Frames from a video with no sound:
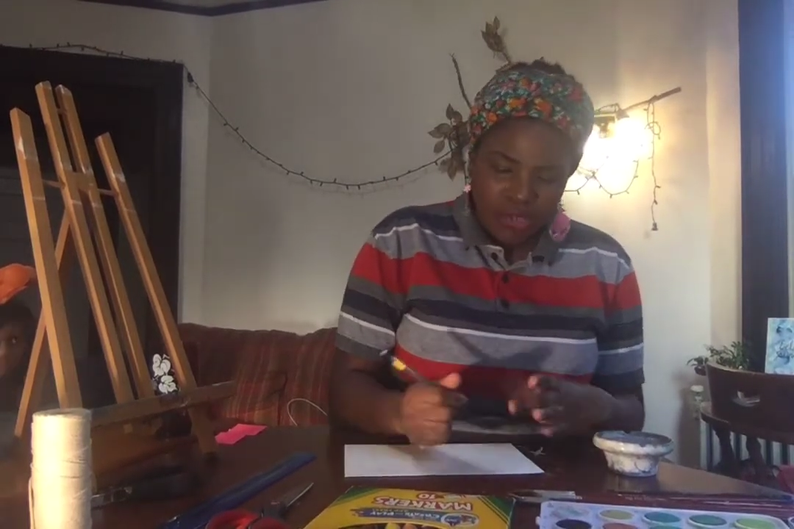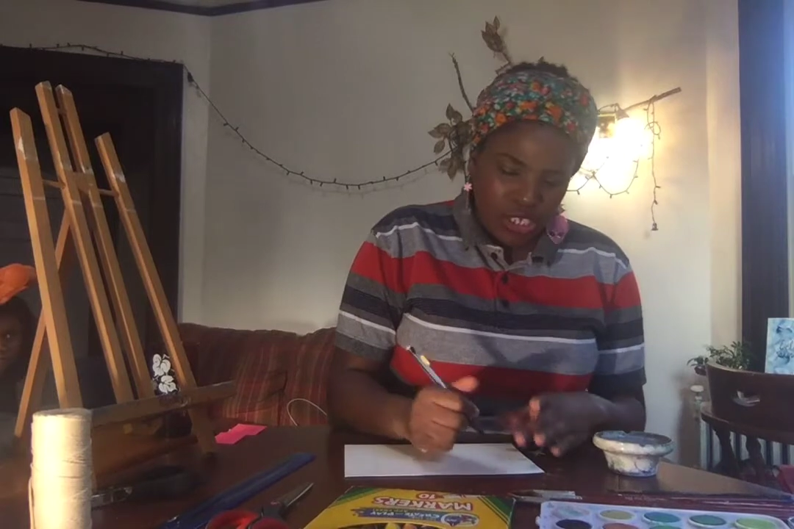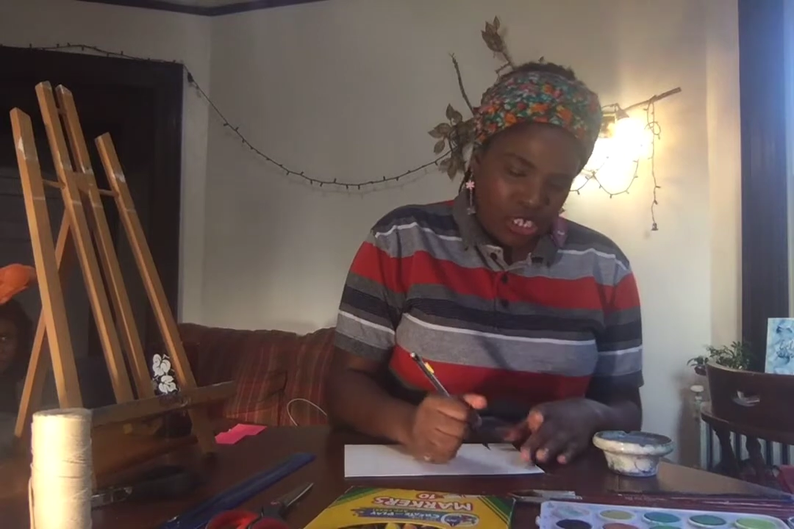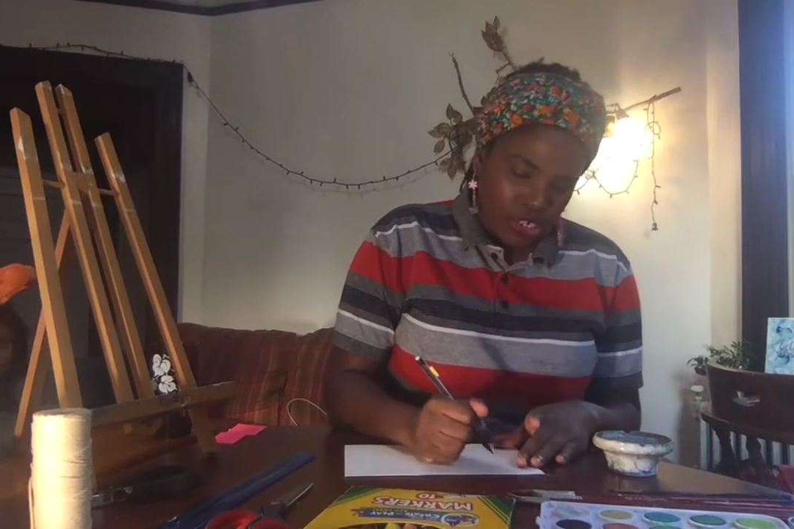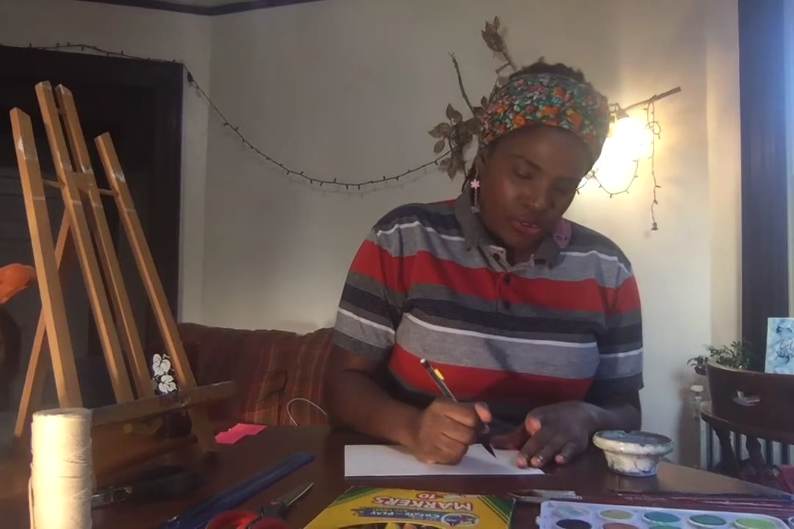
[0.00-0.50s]
just
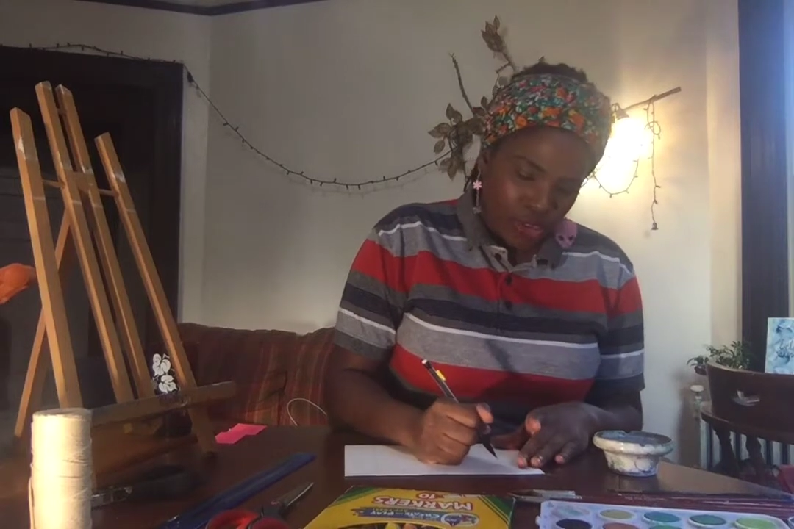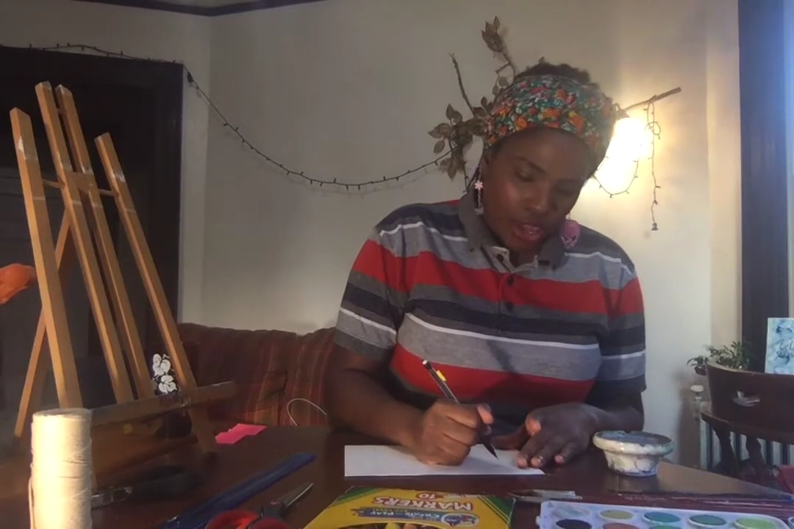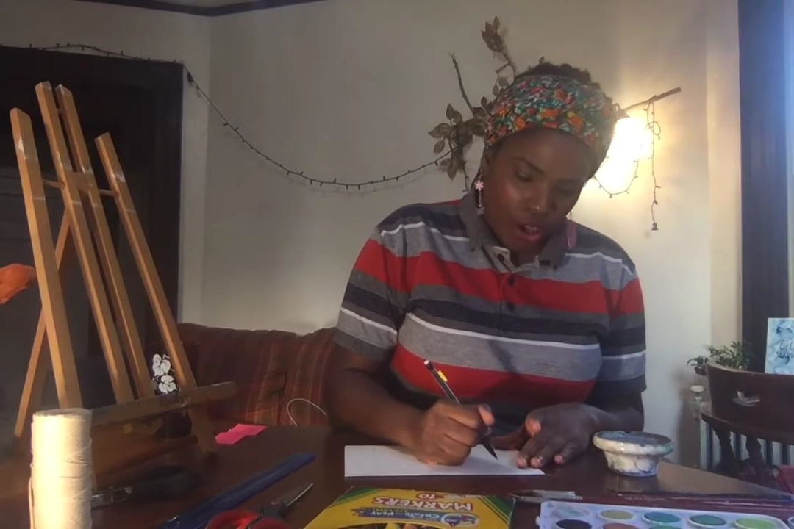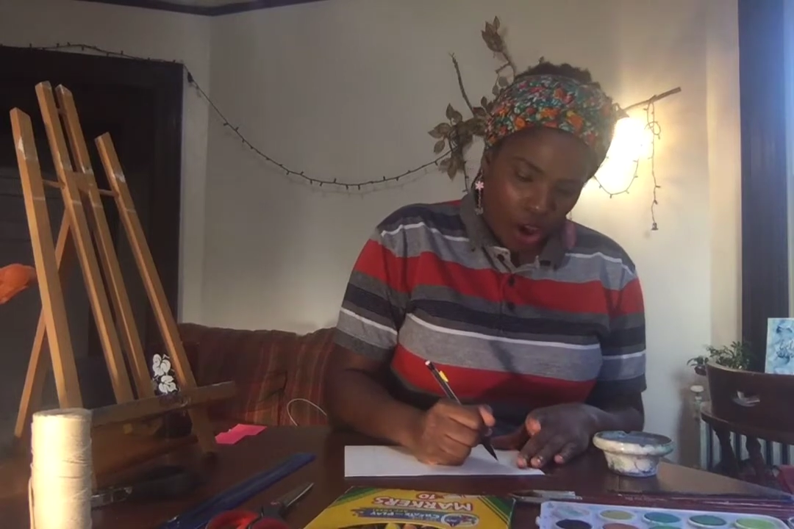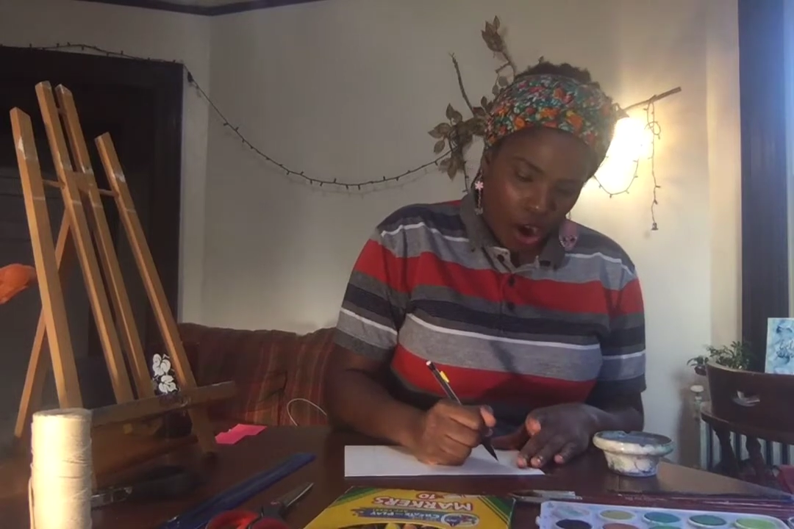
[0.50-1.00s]
gonna do like
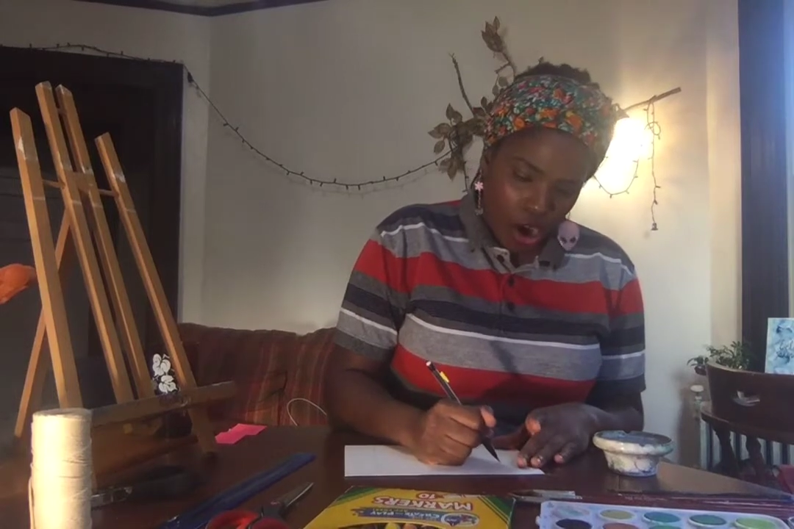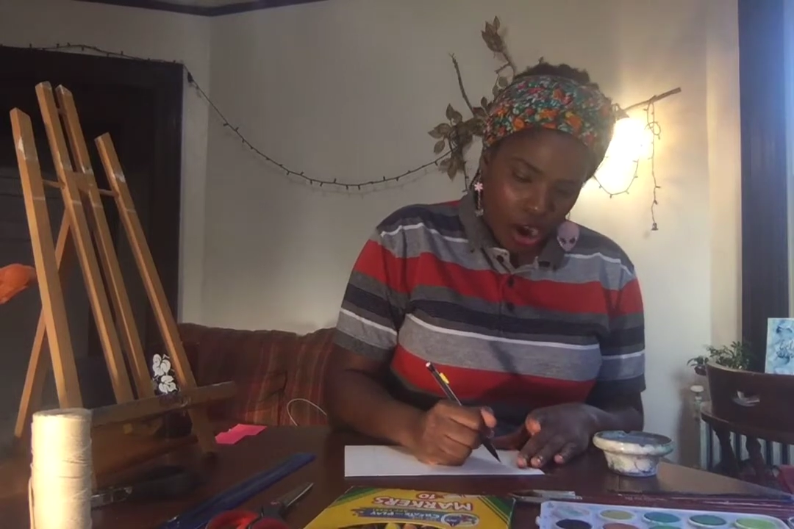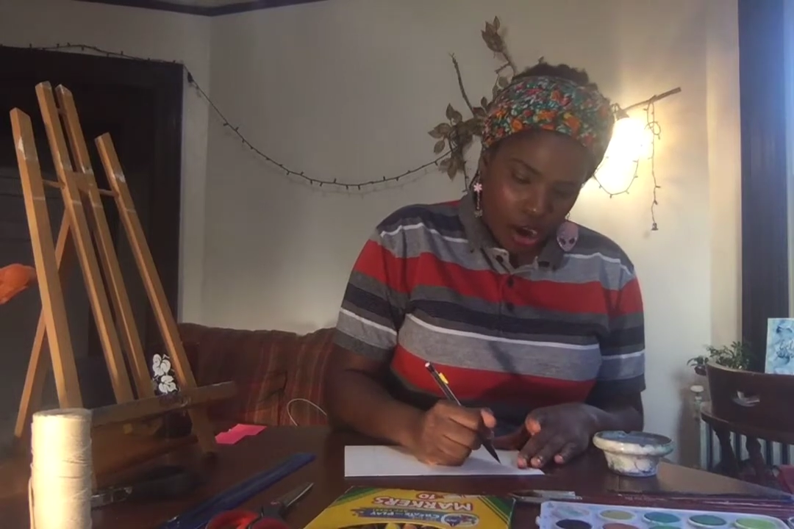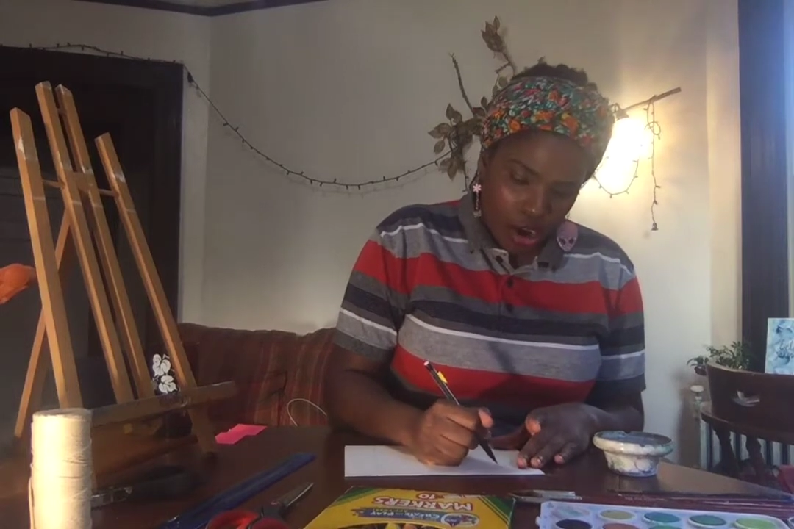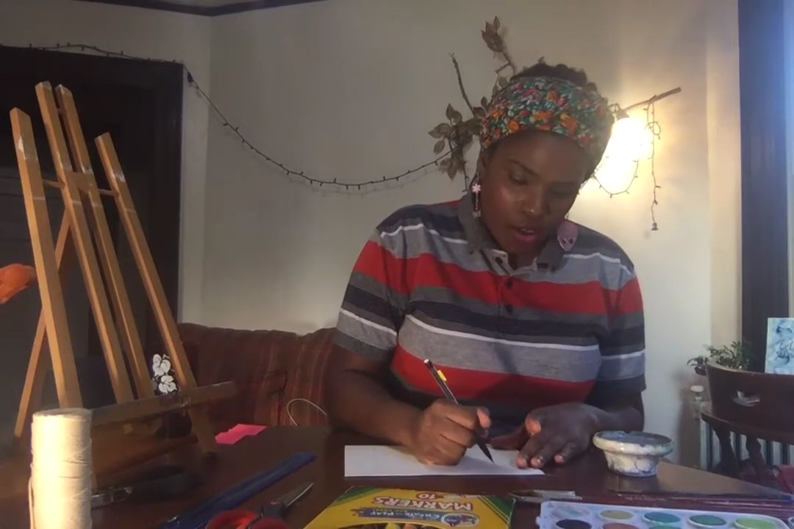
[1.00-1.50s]
a heart,